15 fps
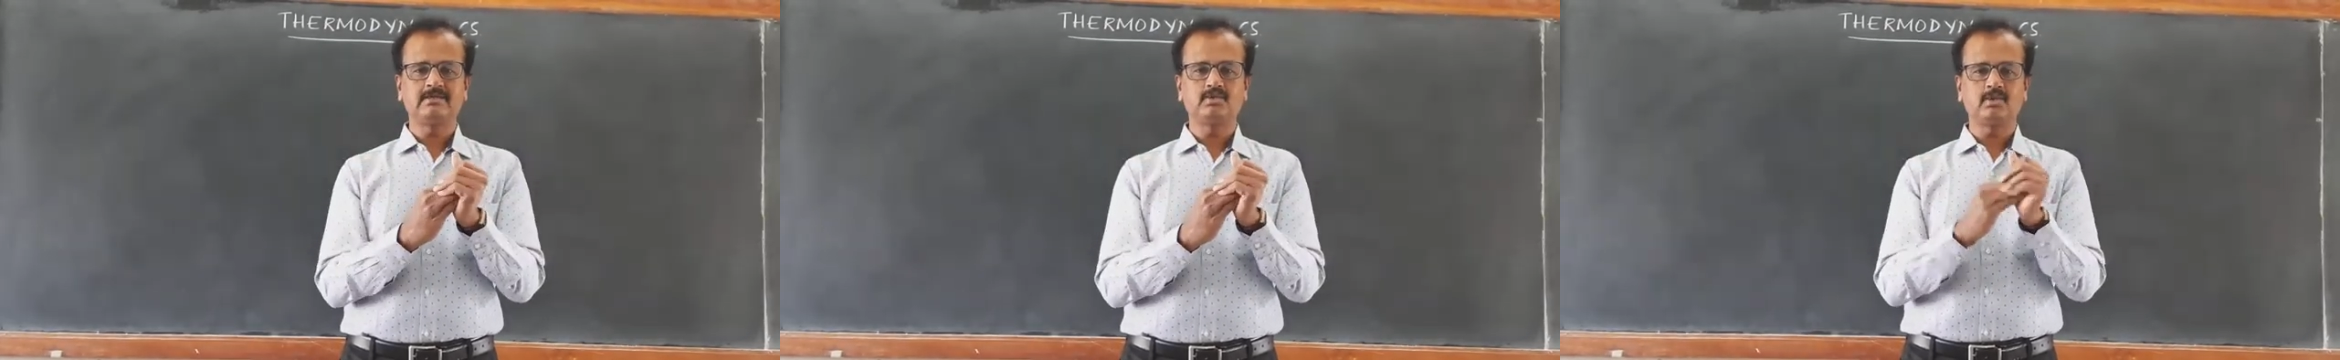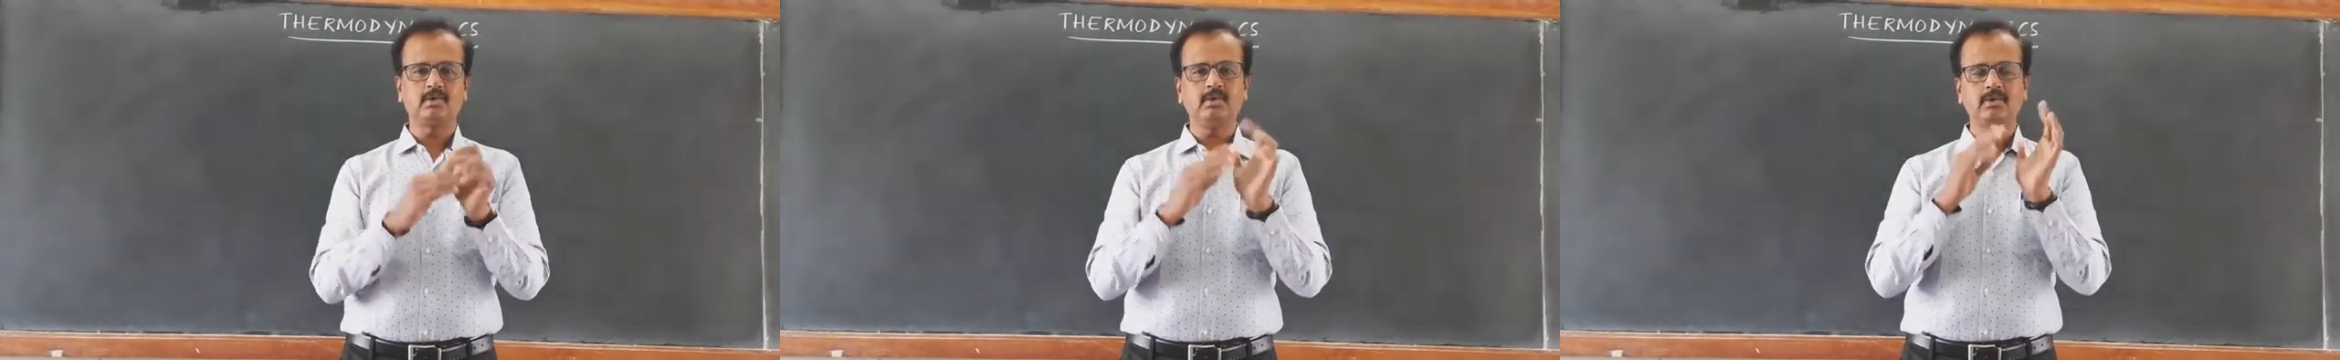
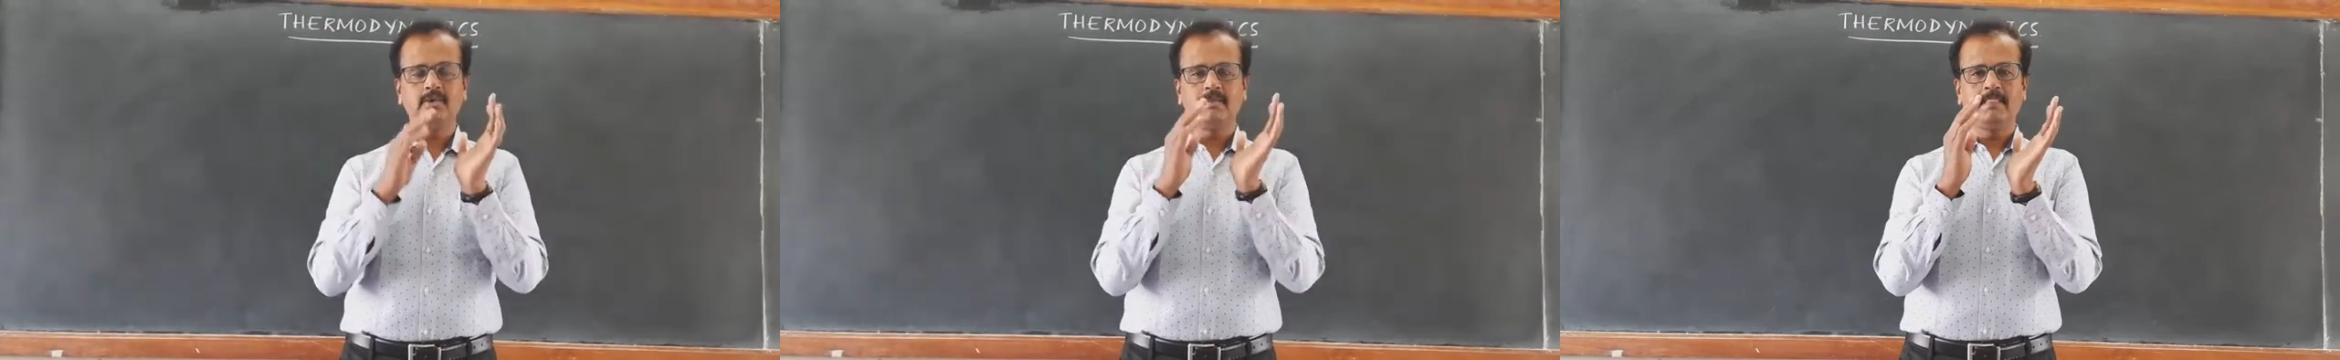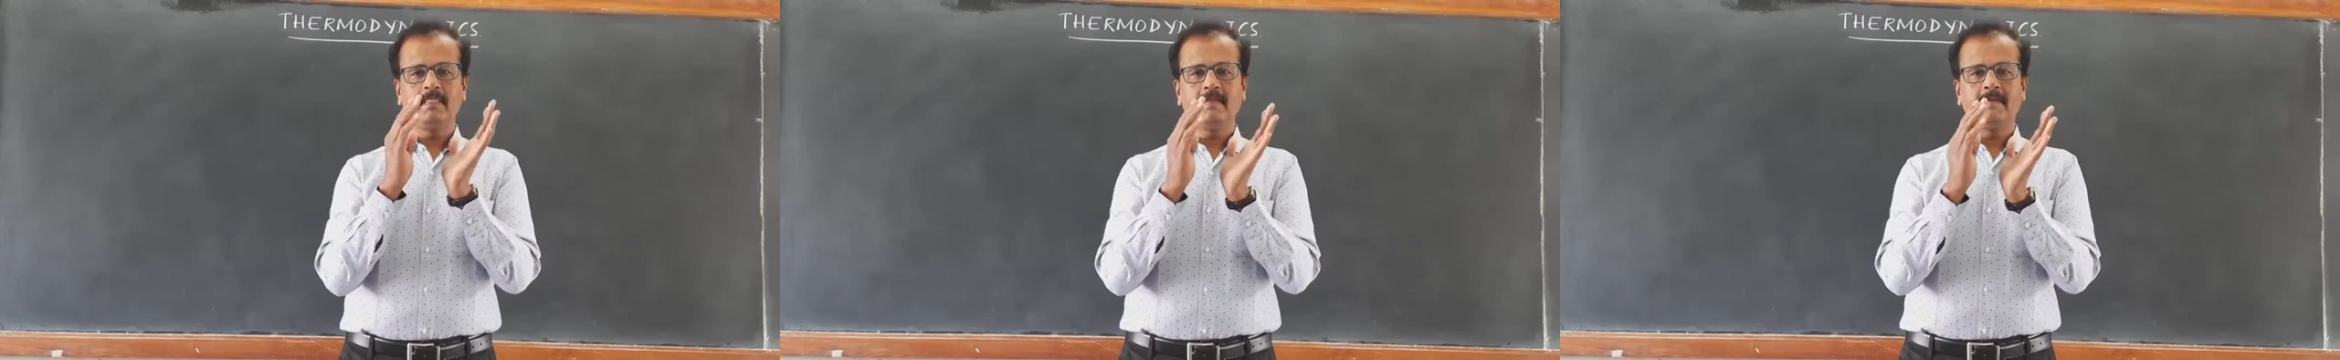
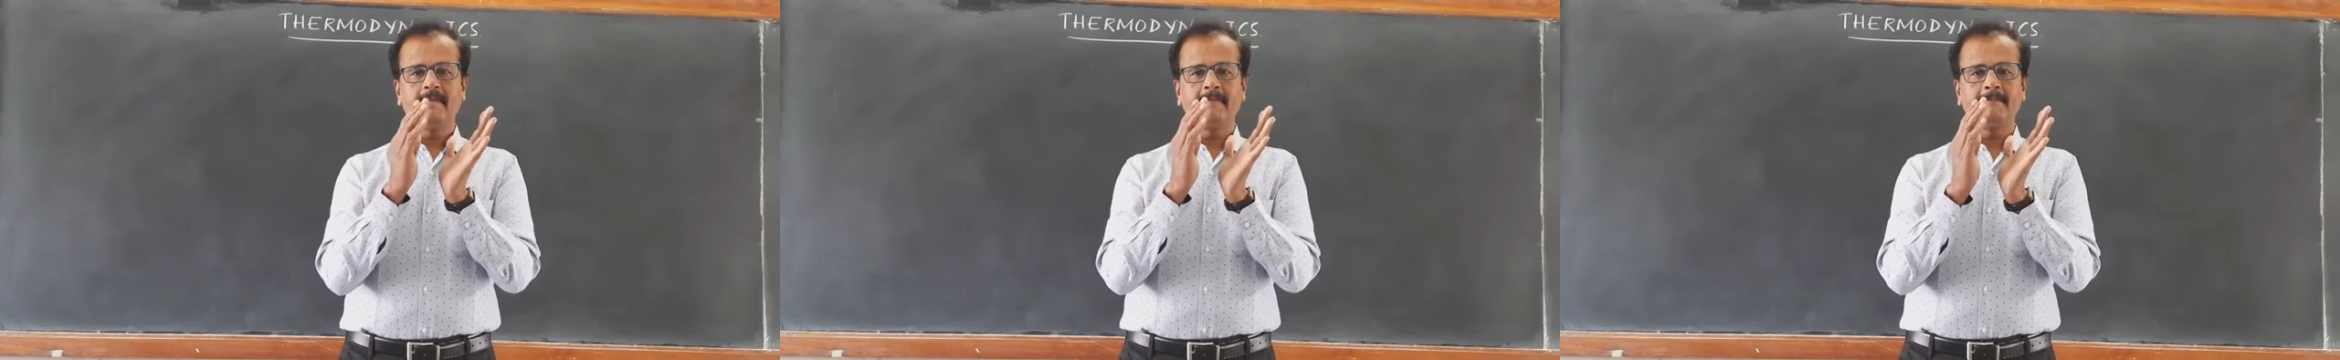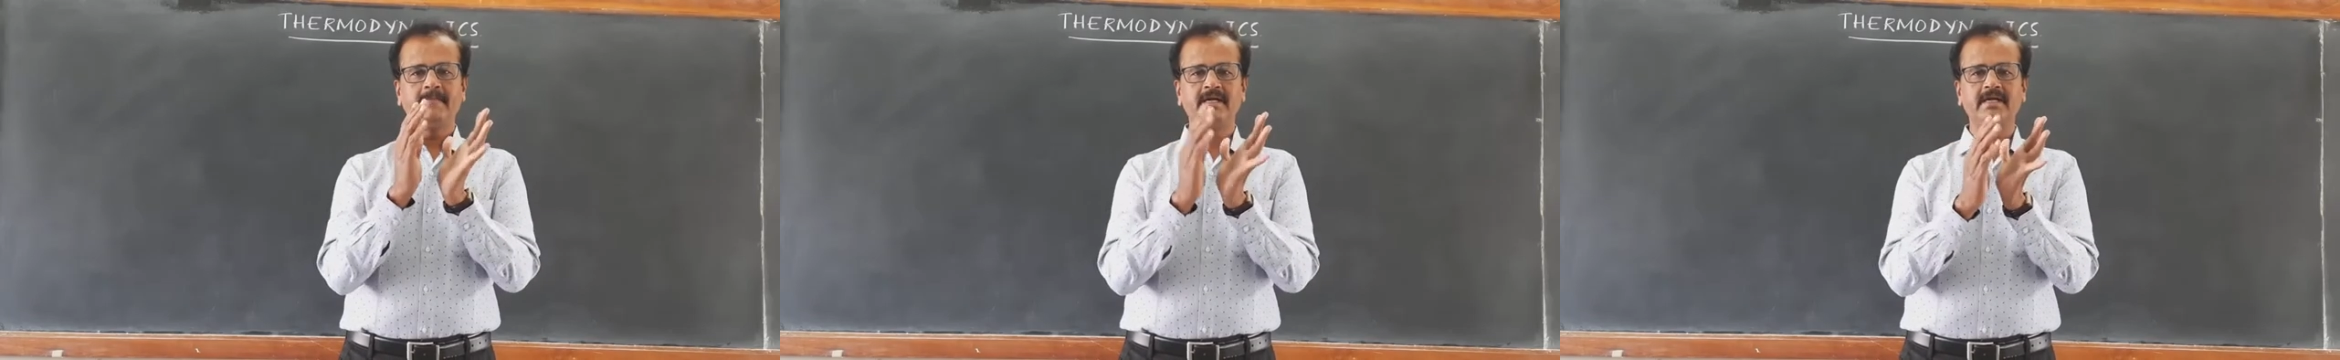
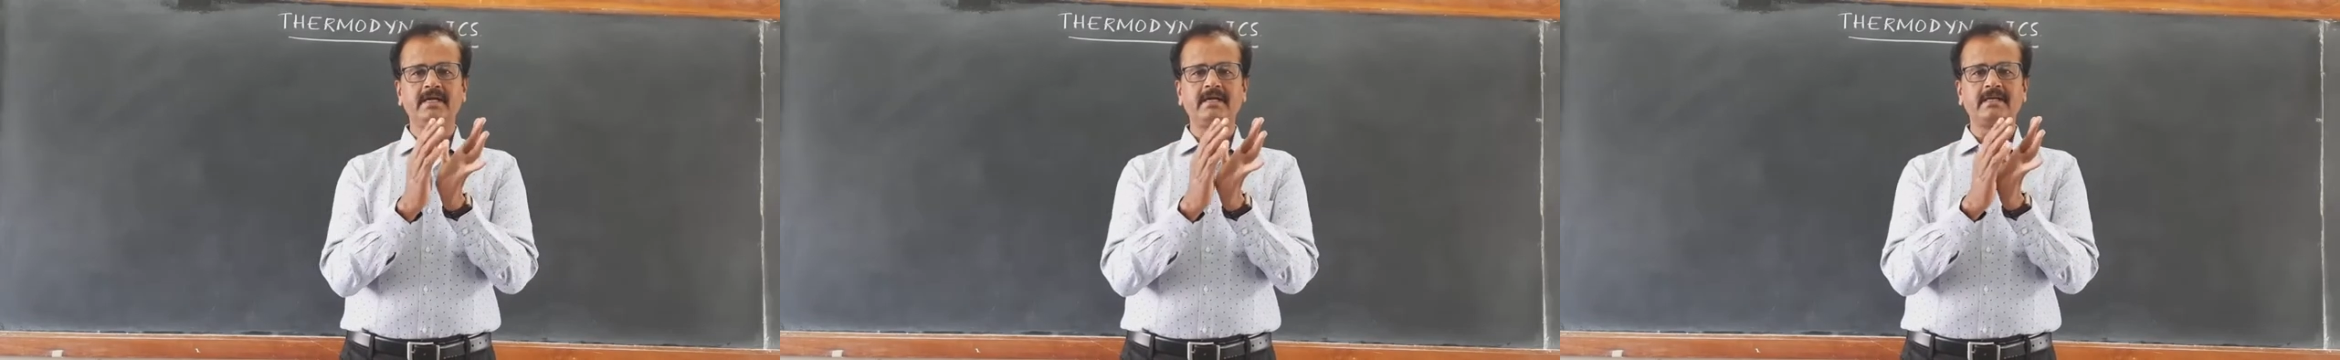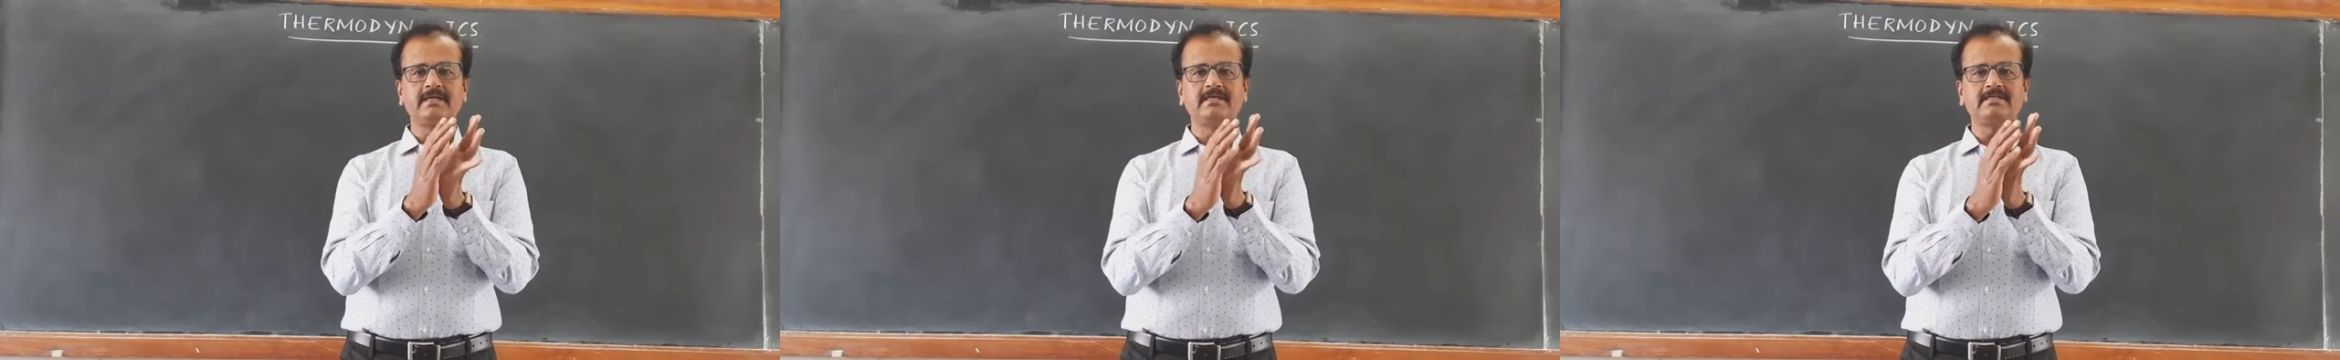So heat
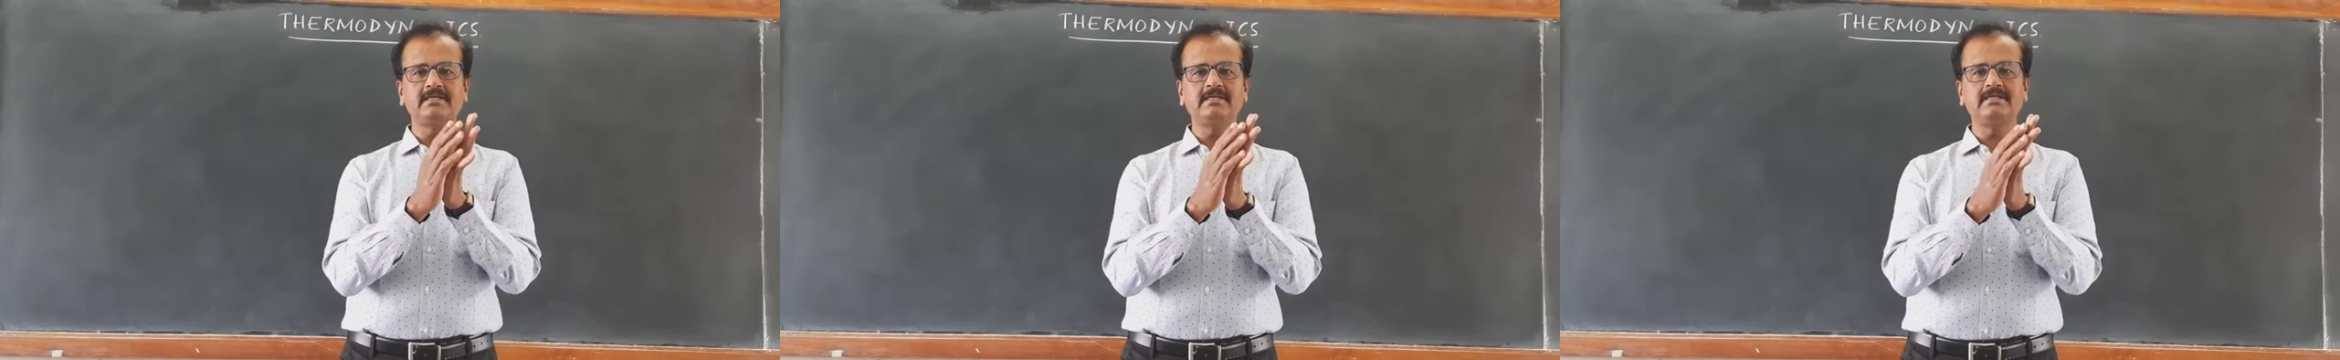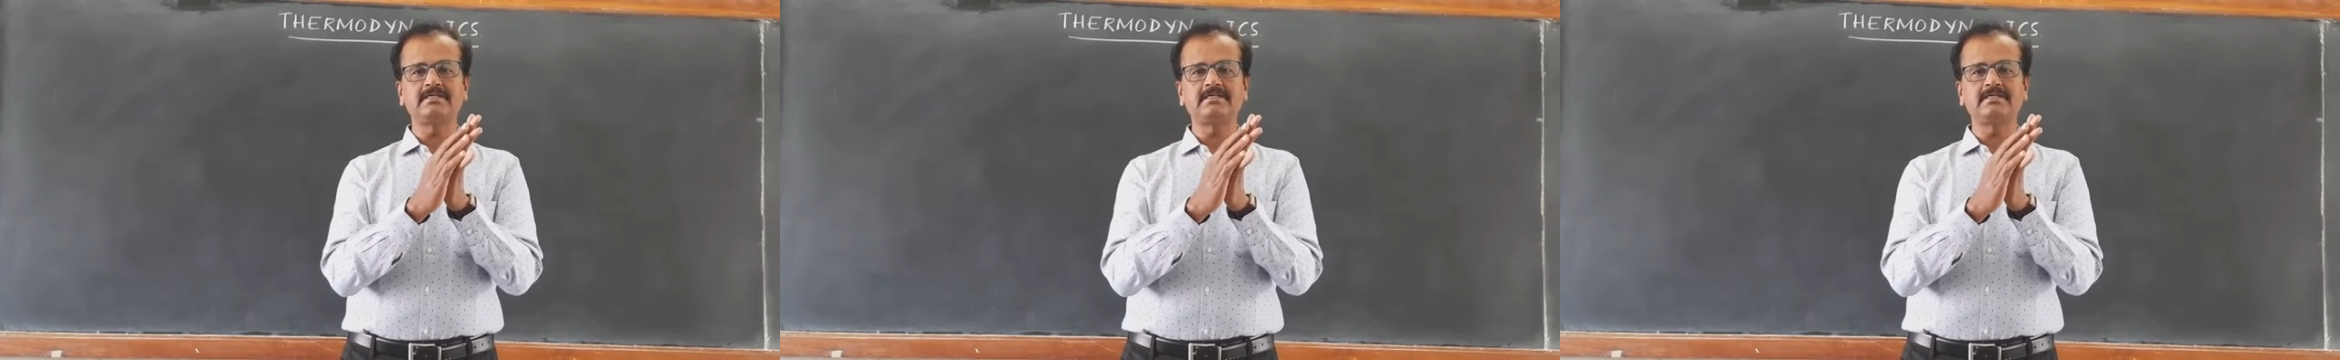energy